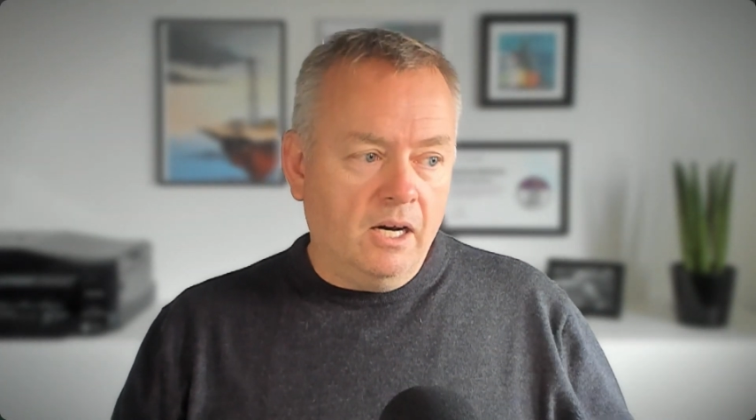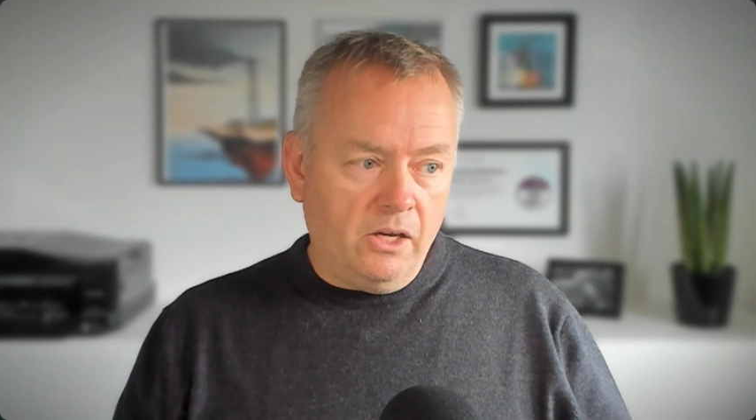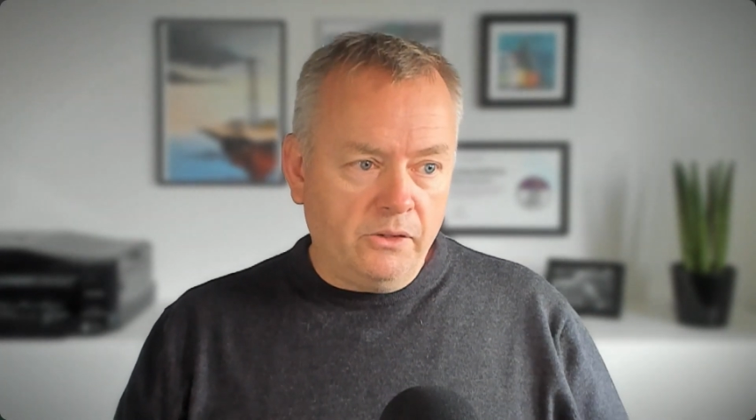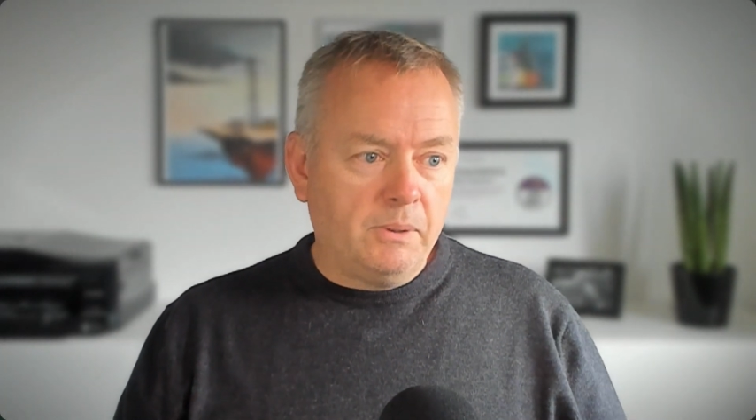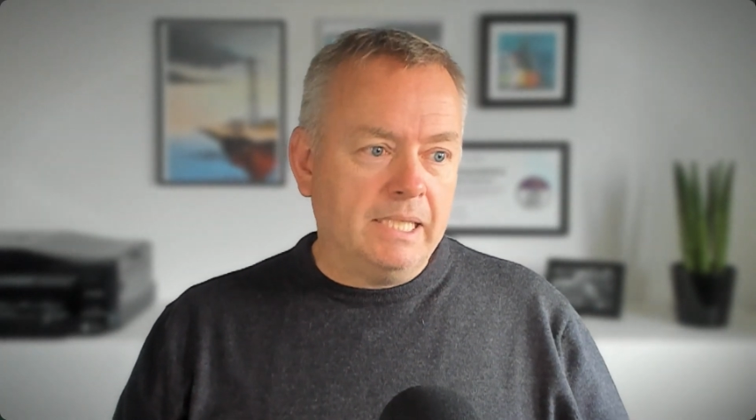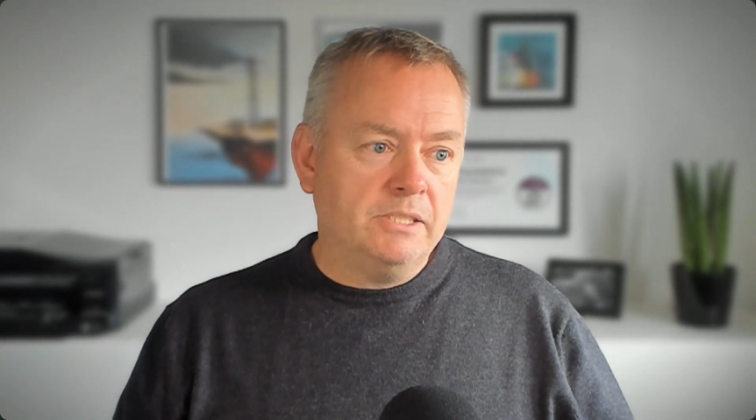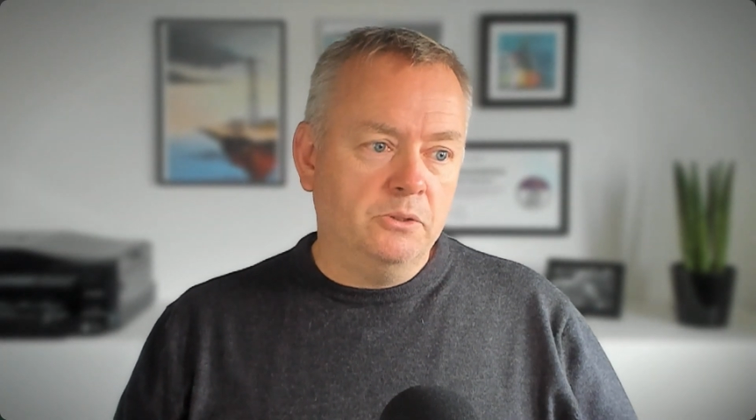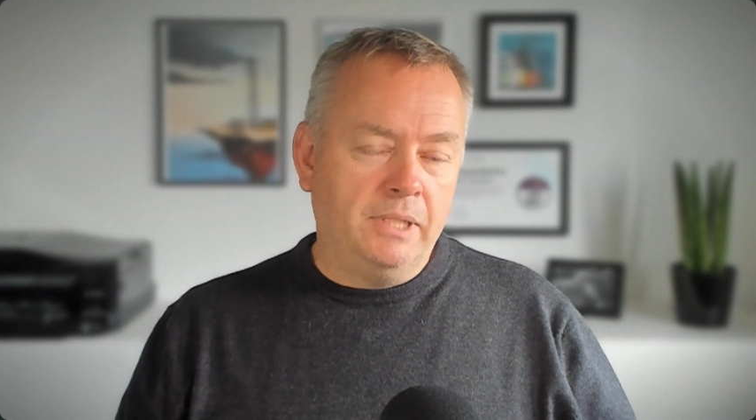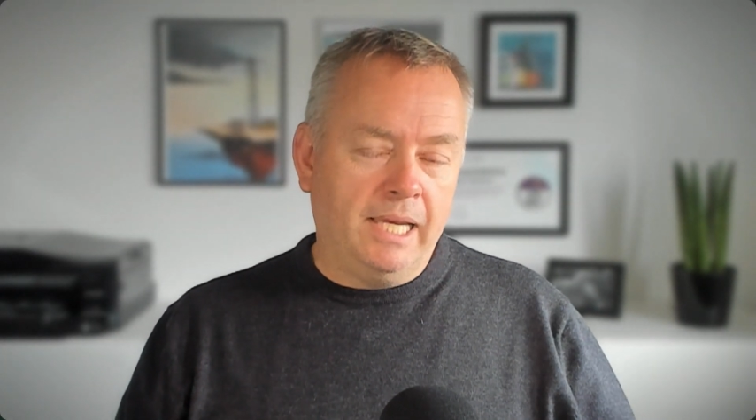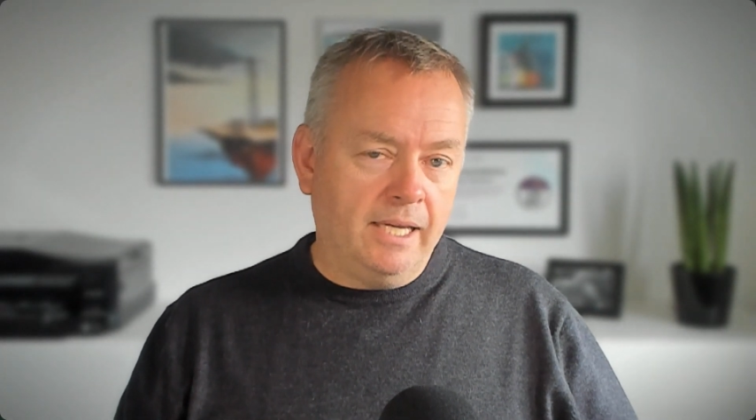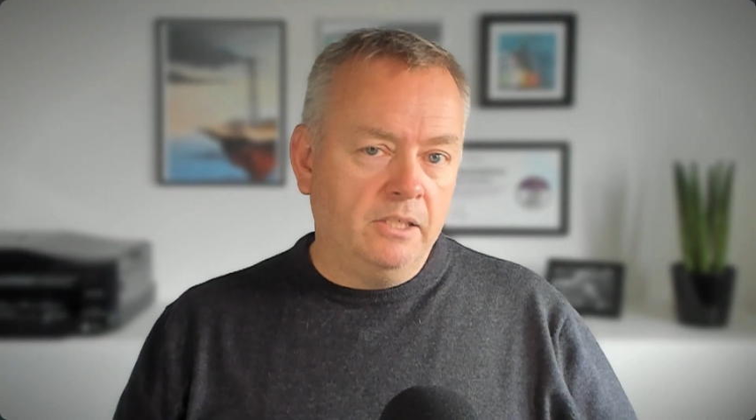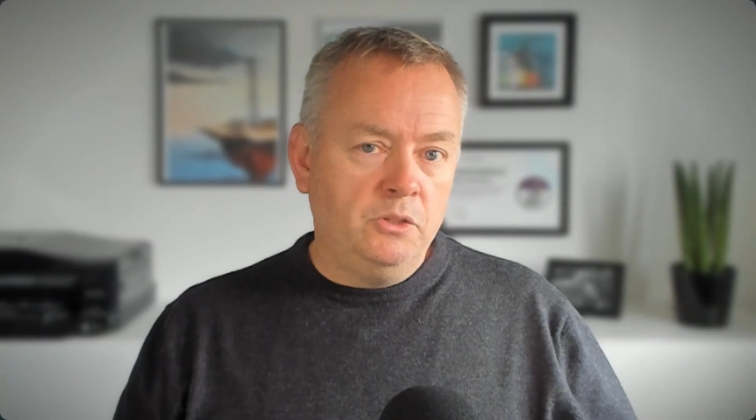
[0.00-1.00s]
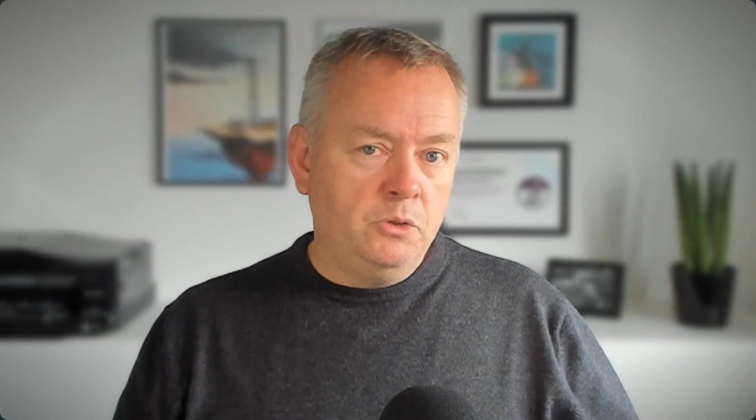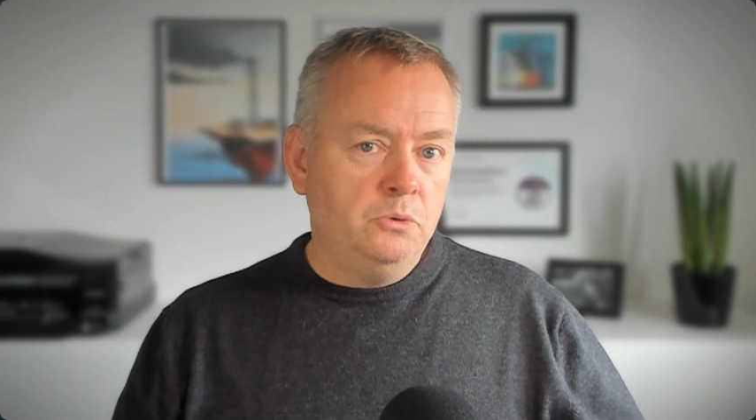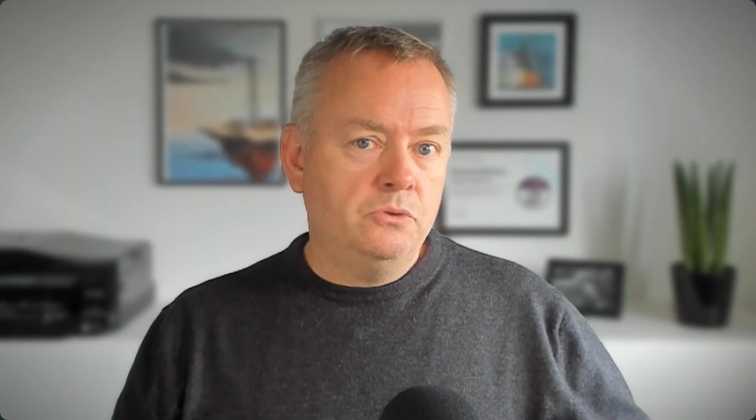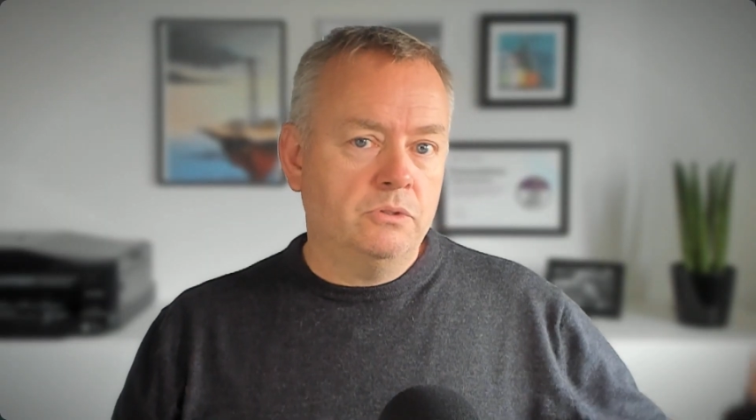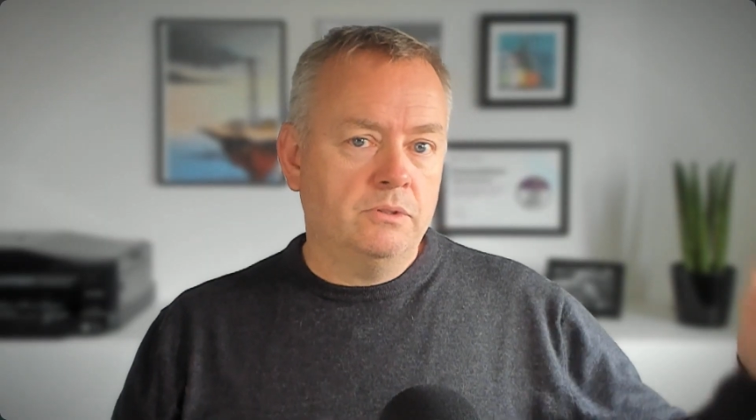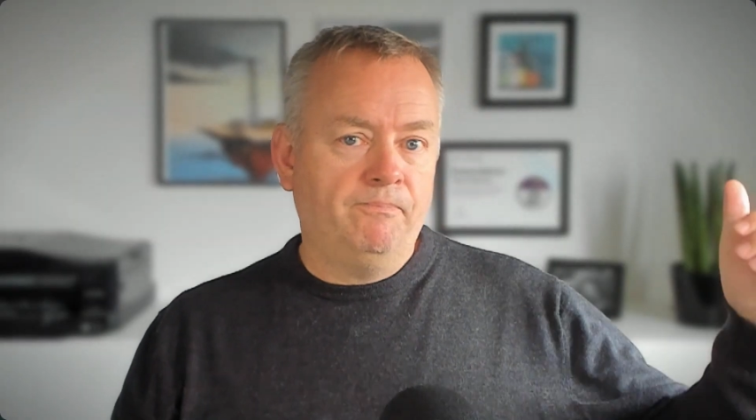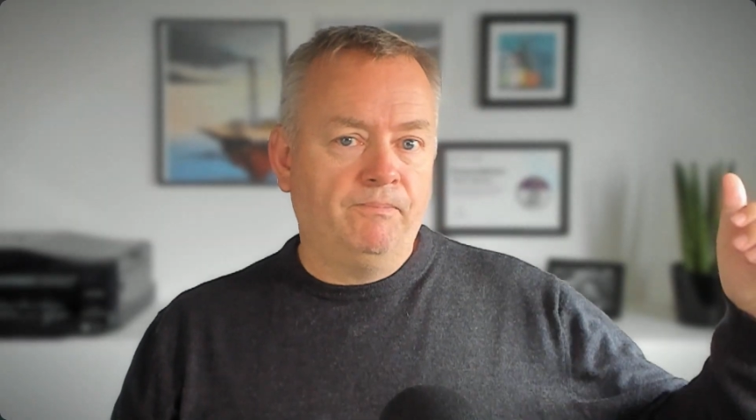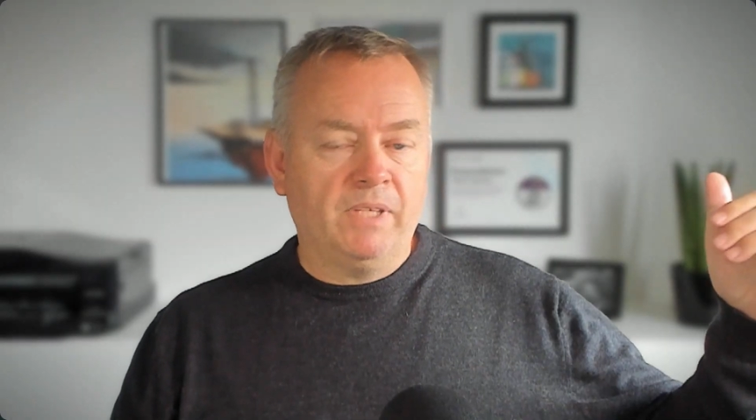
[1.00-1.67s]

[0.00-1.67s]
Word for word: Otherwise, you can use